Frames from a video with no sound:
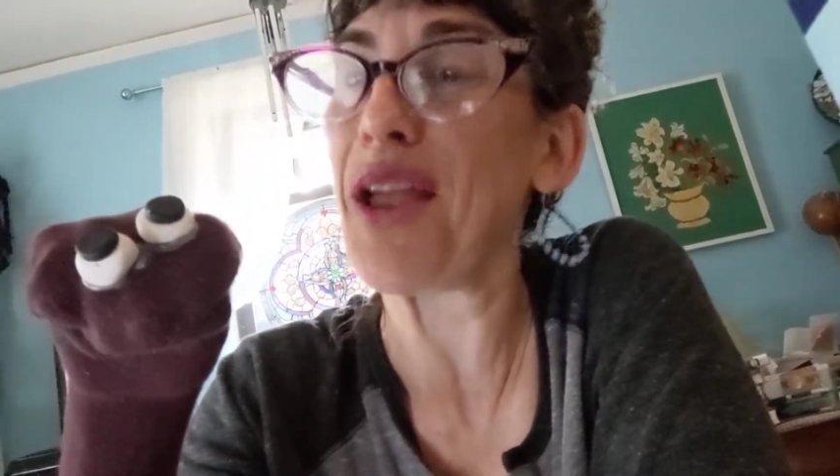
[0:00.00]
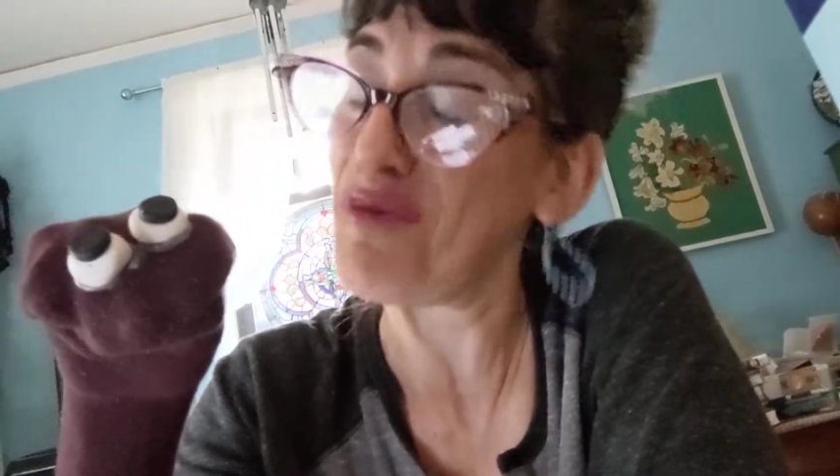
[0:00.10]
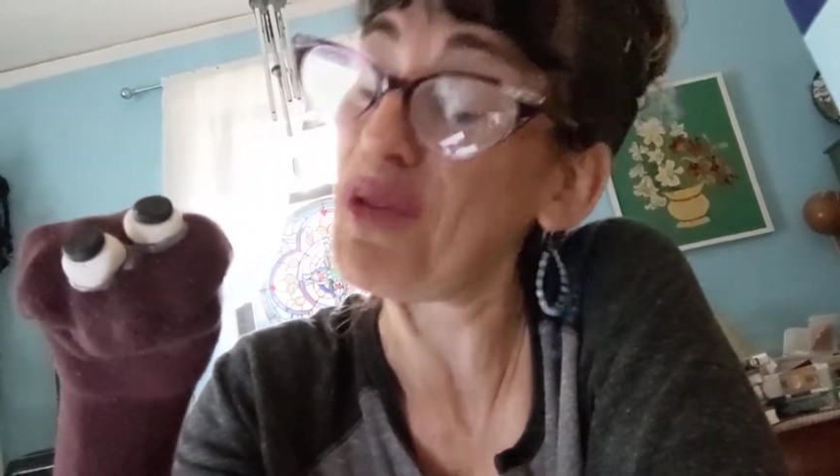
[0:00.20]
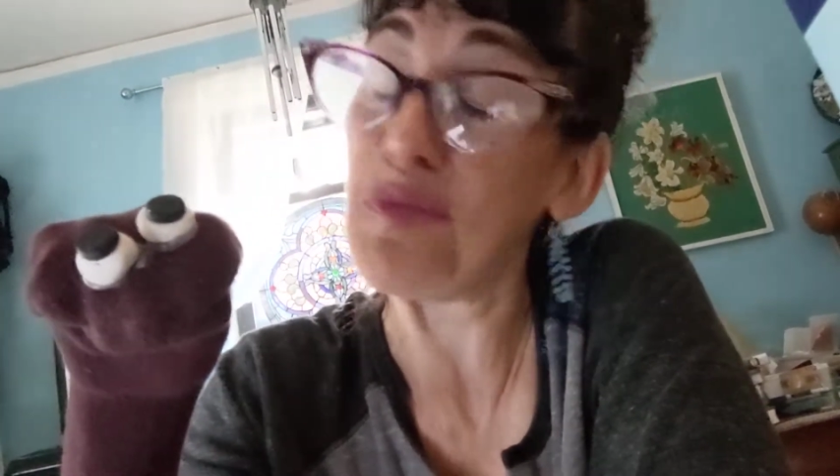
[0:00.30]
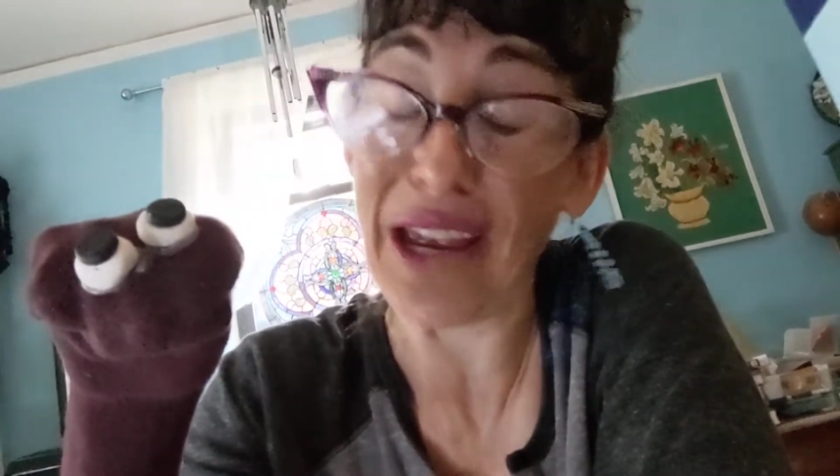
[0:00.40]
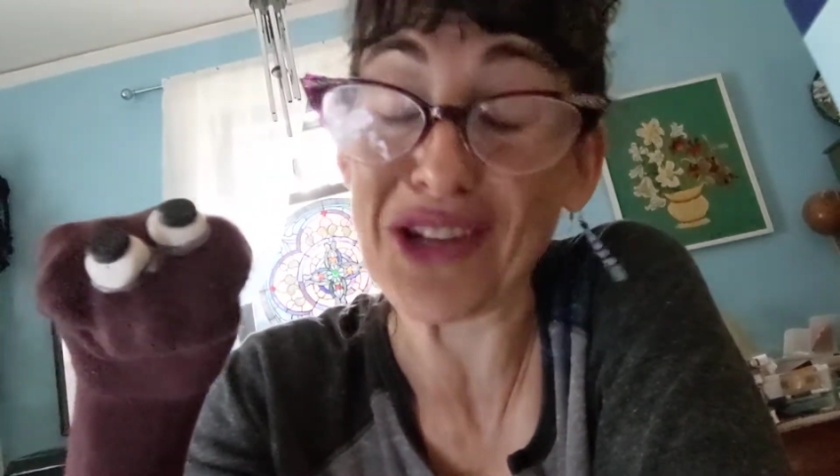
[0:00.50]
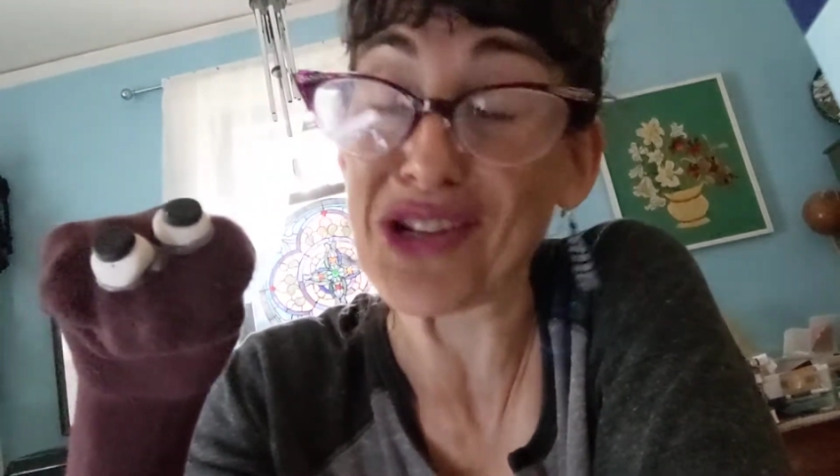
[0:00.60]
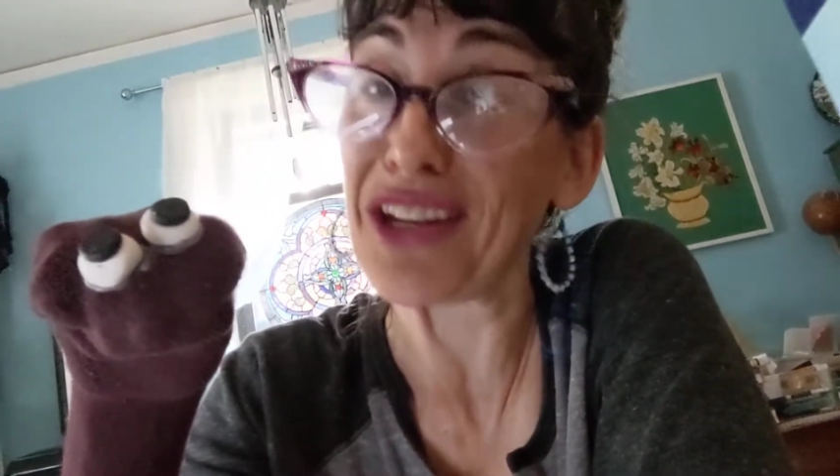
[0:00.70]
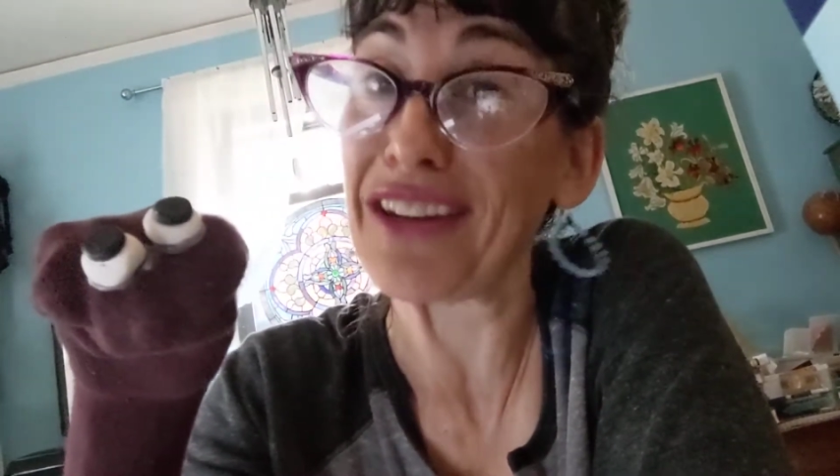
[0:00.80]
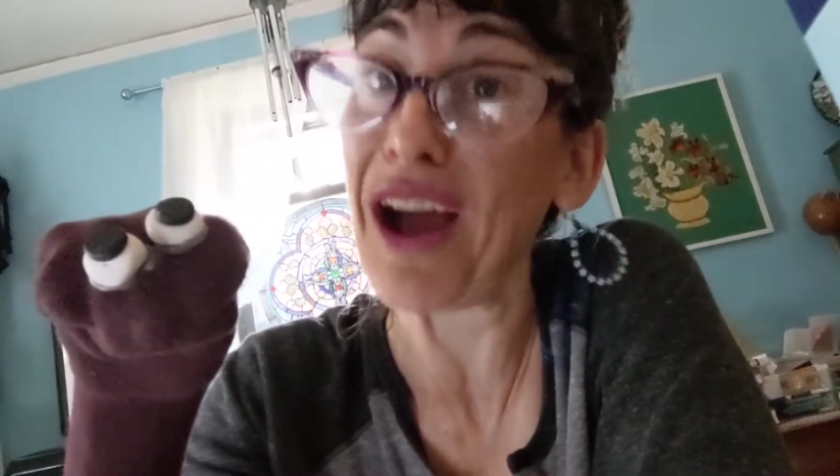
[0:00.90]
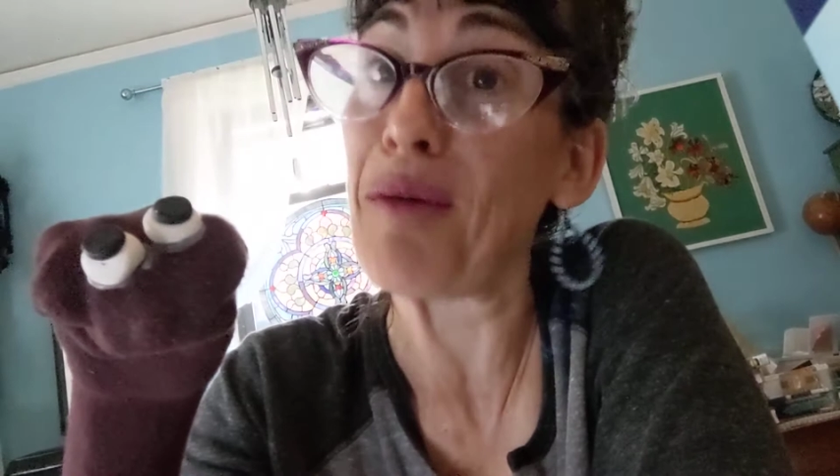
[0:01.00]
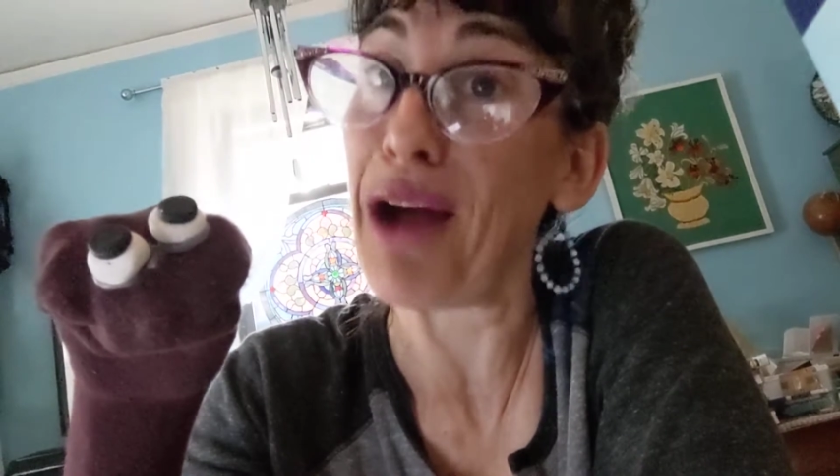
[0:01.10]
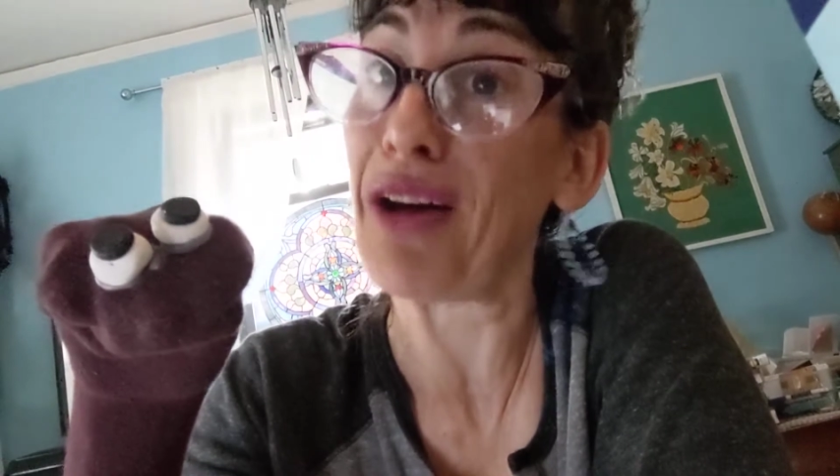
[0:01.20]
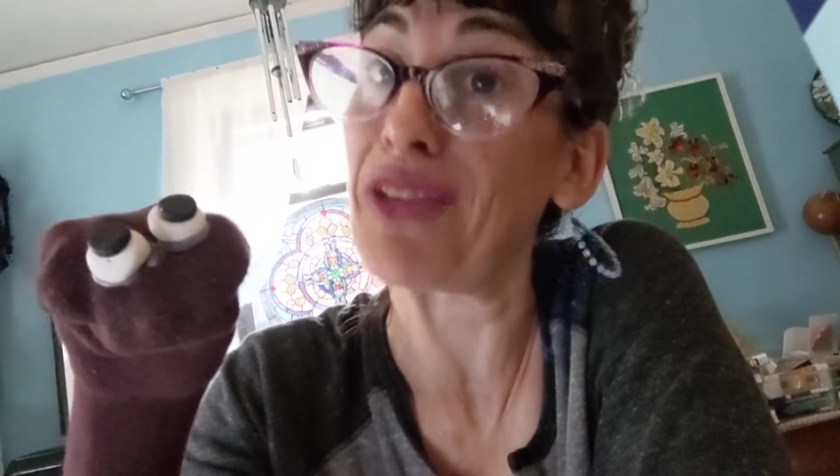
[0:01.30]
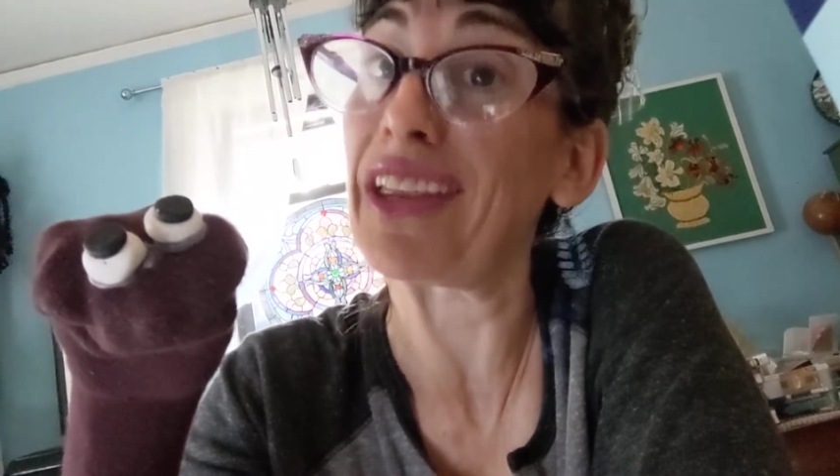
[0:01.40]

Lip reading: information about